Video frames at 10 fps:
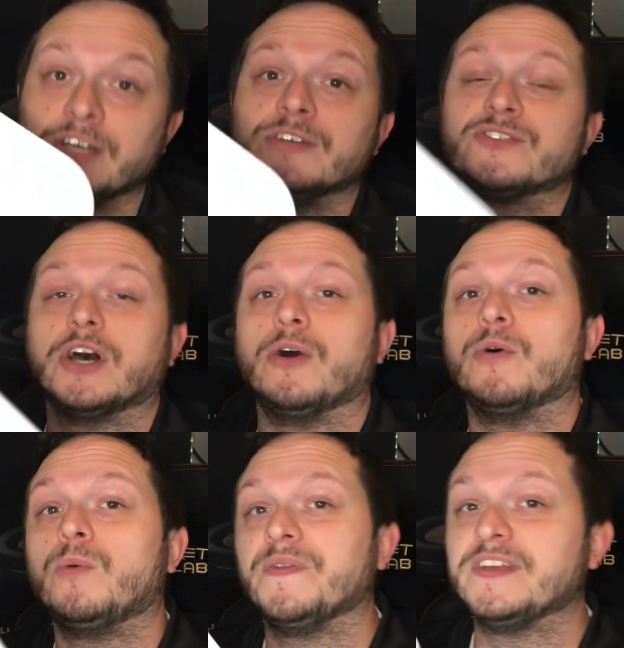So
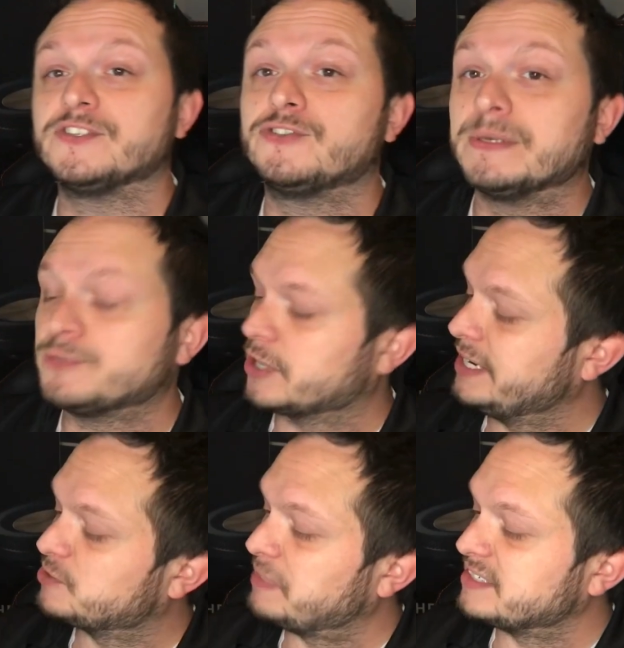what this drip tray
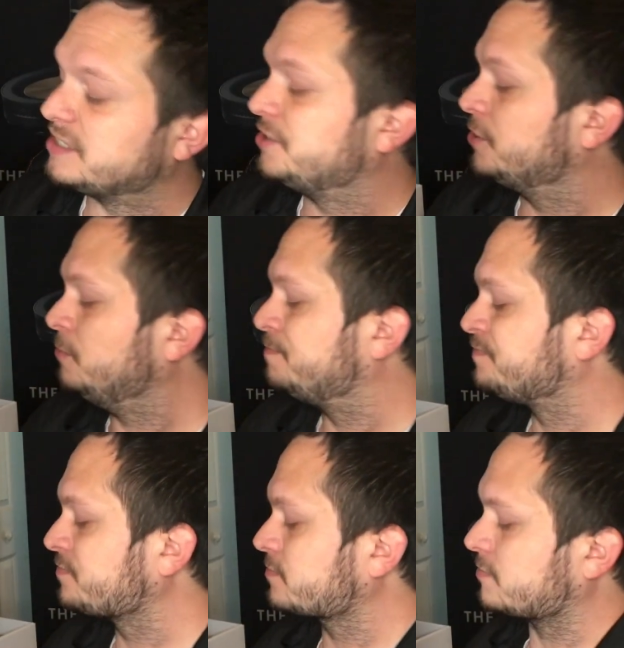is meant to do
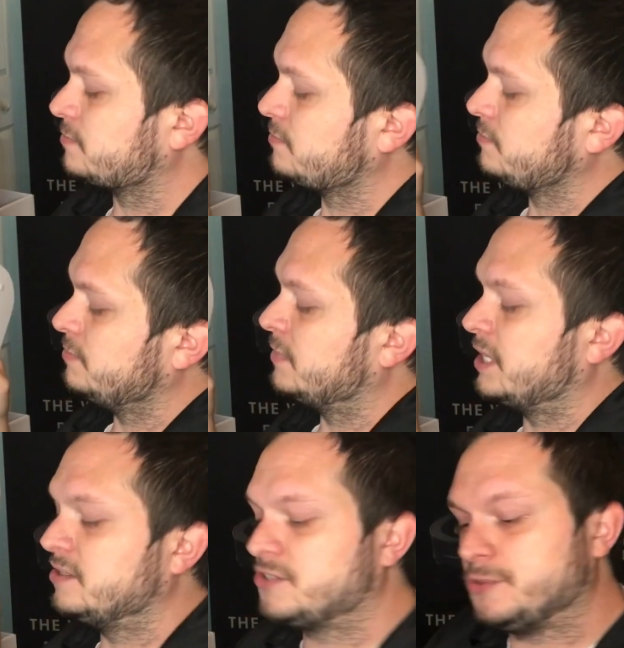
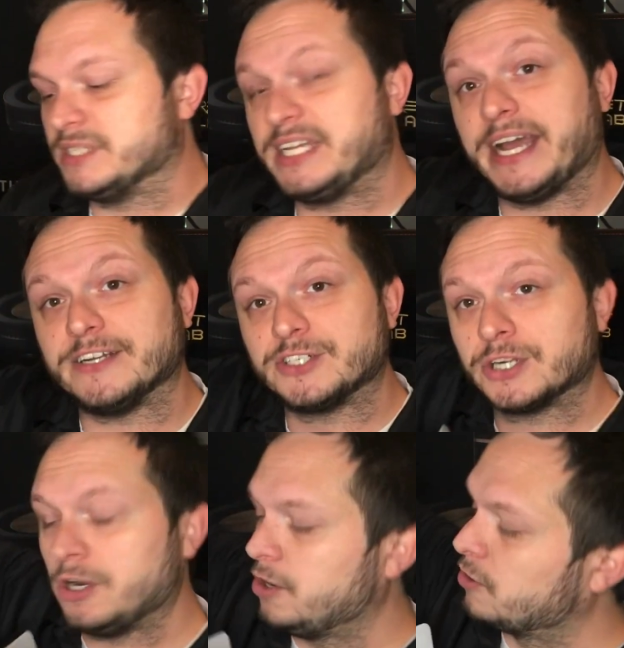is to attach
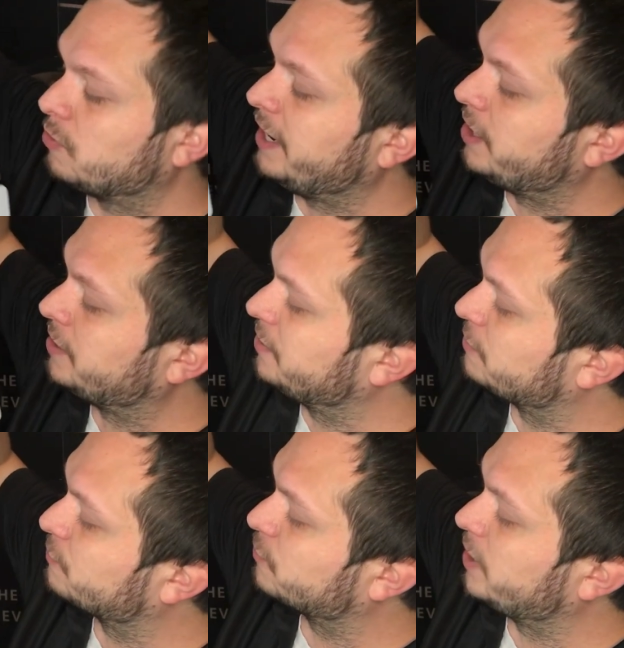right onto the
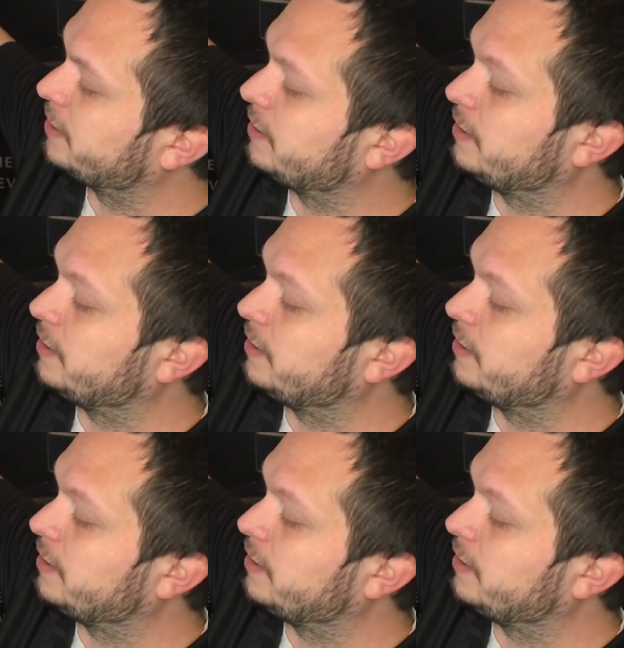front